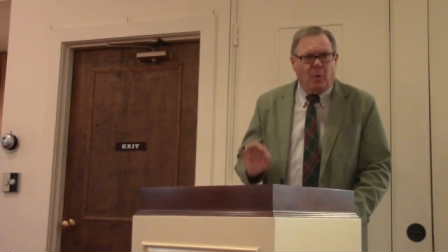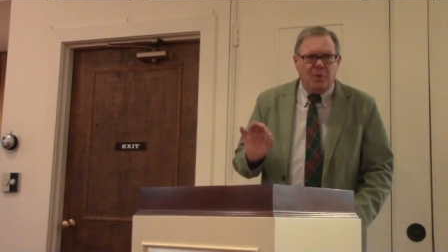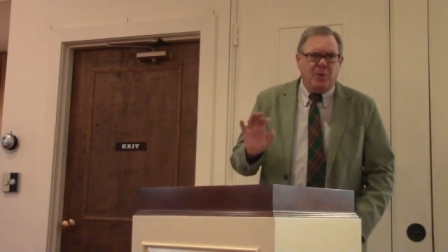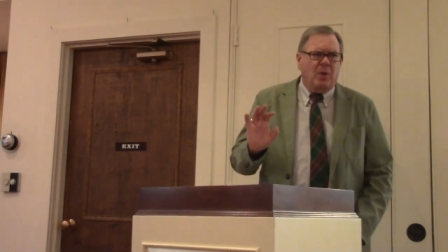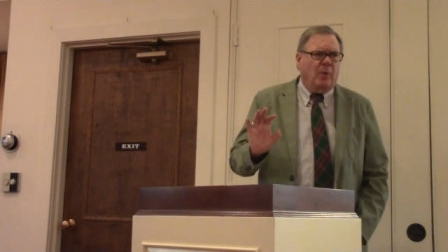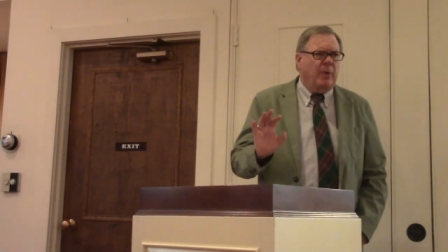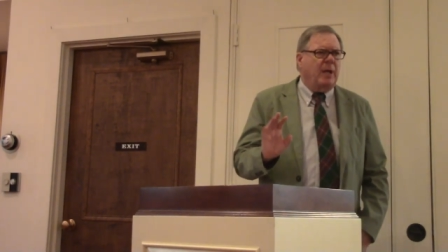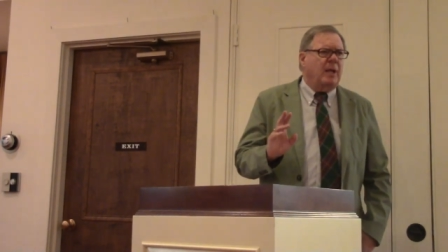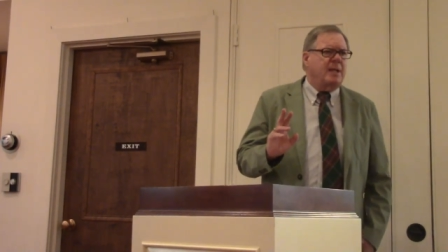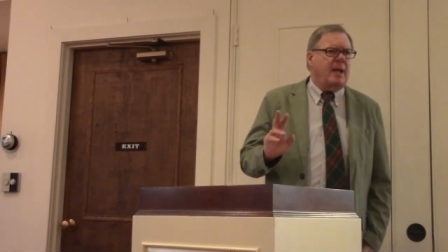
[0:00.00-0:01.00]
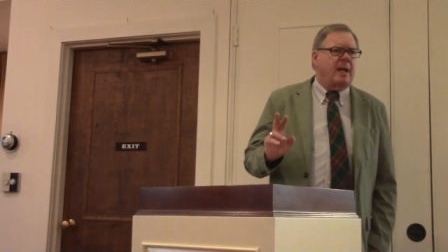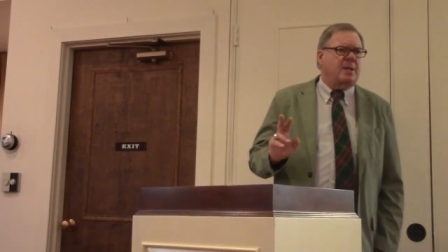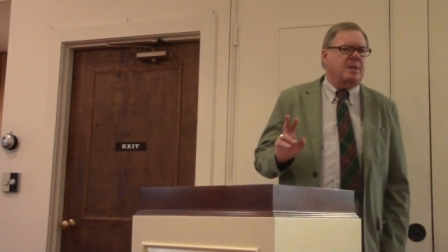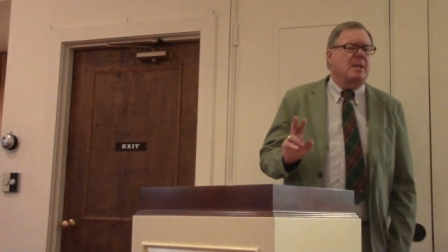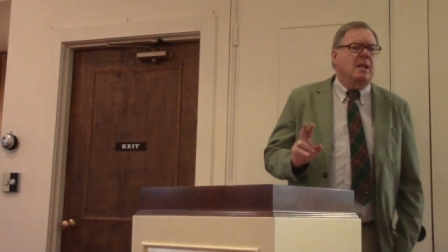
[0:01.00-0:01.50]
I'm also going to read a
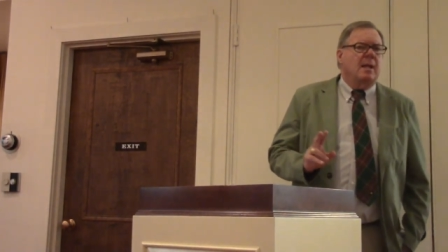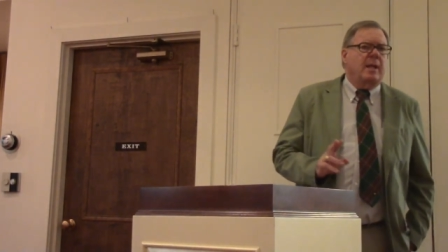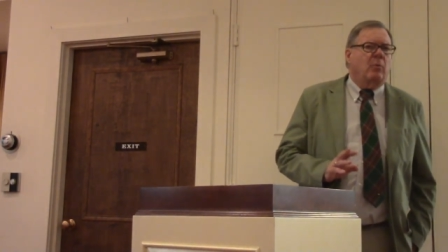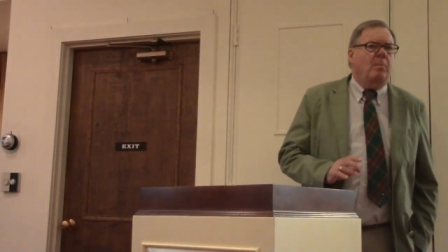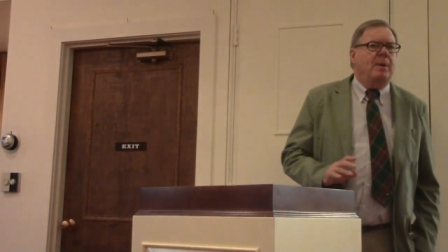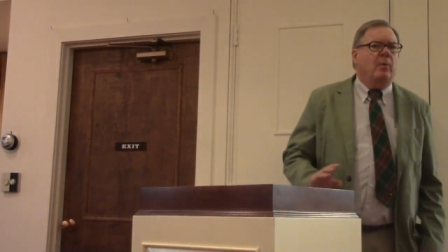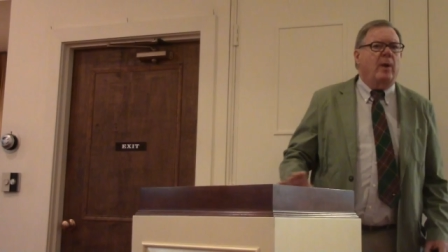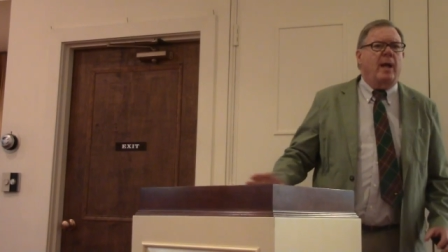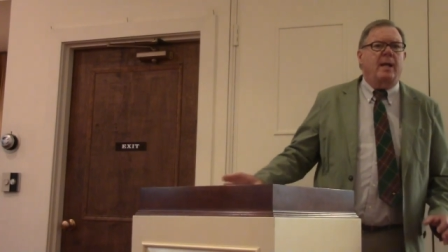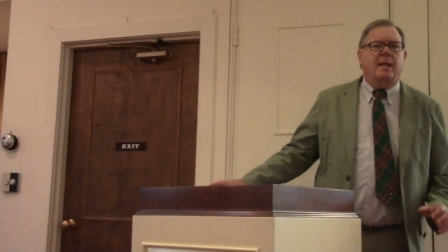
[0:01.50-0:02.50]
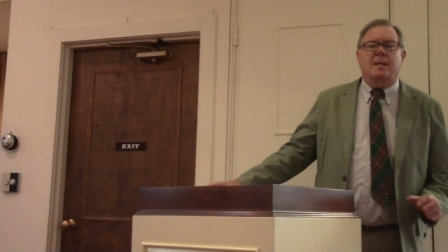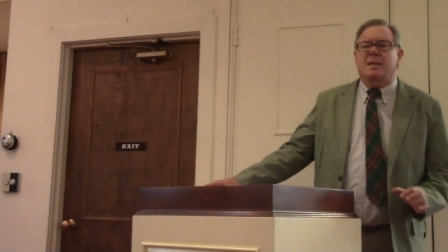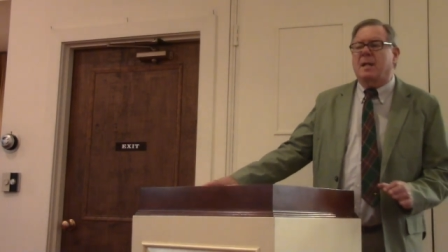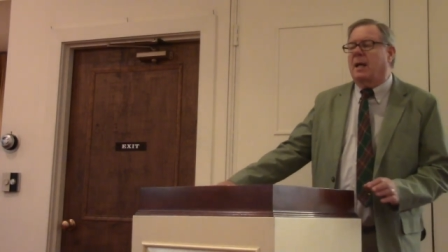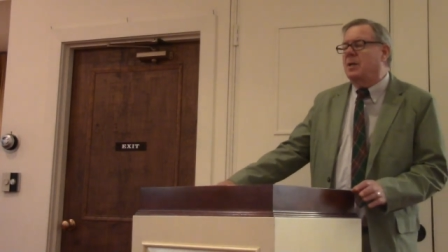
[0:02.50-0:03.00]
text that will be read at the
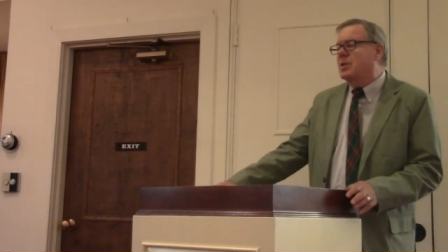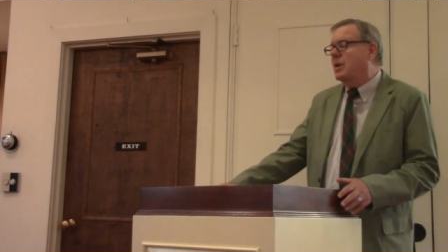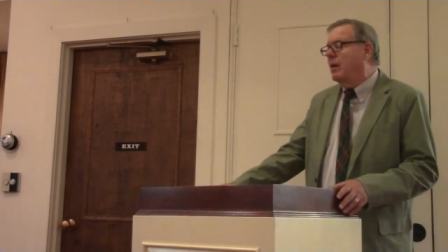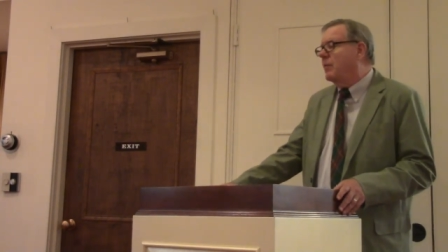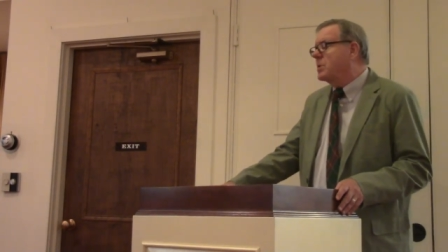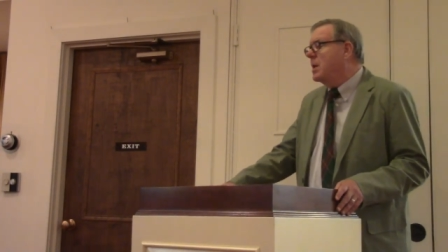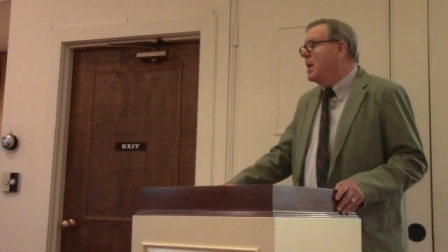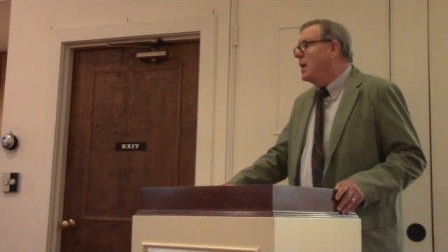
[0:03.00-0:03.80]
second service.